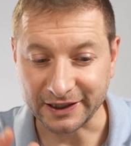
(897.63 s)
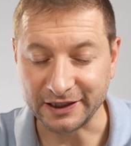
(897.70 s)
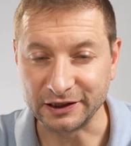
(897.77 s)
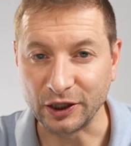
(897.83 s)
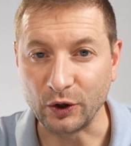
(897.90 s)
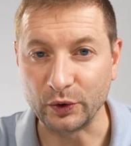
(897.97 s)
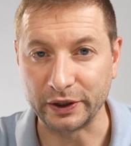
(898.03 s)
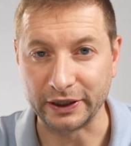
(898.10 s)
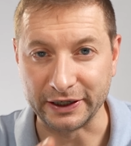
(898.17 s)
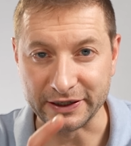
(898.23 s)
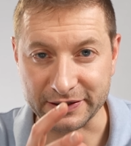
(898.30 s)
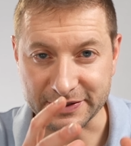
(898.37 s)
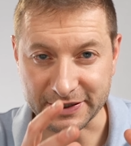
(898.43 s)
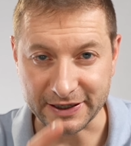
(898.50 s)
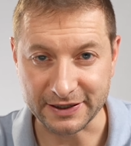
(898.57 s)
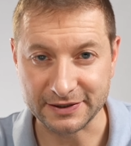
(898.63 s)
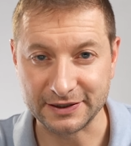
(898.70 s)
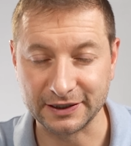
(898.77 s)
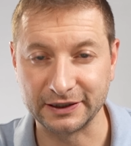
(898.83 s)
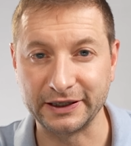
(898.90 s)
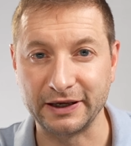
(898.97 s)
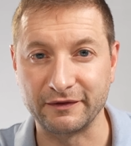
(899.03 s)
loaded and is
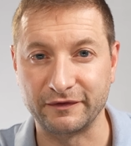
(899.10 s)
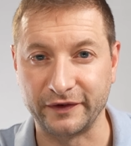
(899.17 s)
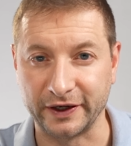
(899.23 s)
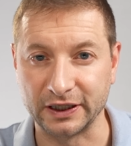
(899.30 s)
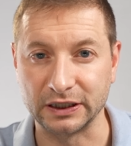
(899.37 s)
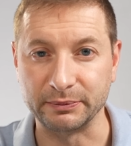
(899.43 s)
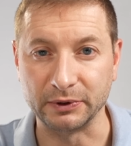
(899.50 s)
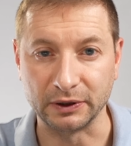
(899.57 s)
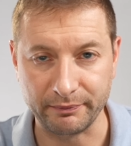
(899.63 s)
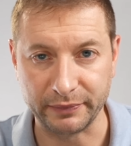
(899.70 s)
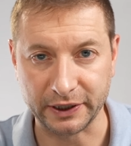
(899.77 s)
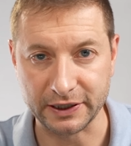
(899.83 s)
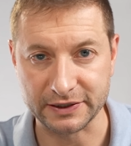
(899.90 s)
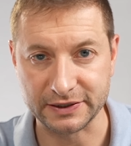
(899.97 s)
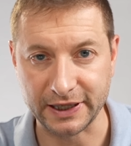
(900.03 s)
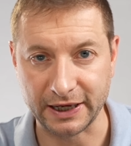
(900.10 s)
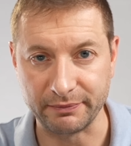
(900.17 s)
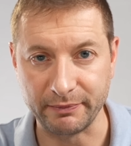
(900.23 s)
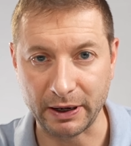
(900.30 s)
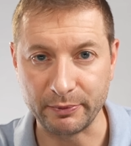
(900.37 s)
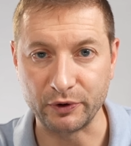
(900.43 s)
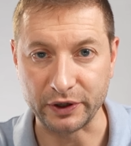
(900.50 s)
instantly available because that
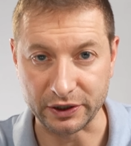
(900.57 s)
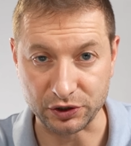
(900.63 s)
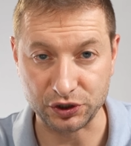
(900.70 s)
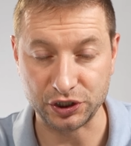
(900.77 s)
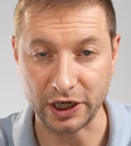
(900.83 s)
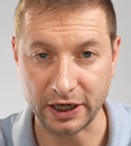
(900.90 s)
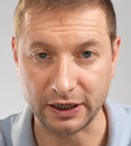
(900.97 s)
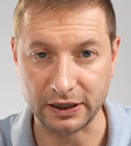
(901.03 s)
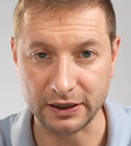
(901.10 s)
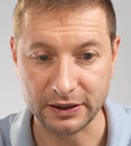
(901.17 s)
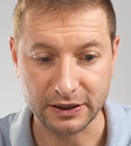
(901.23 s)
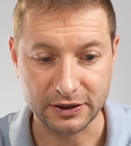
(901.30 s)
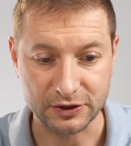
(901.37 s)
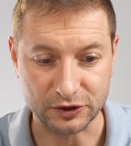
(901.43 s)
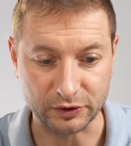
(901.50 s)
memory is shared, so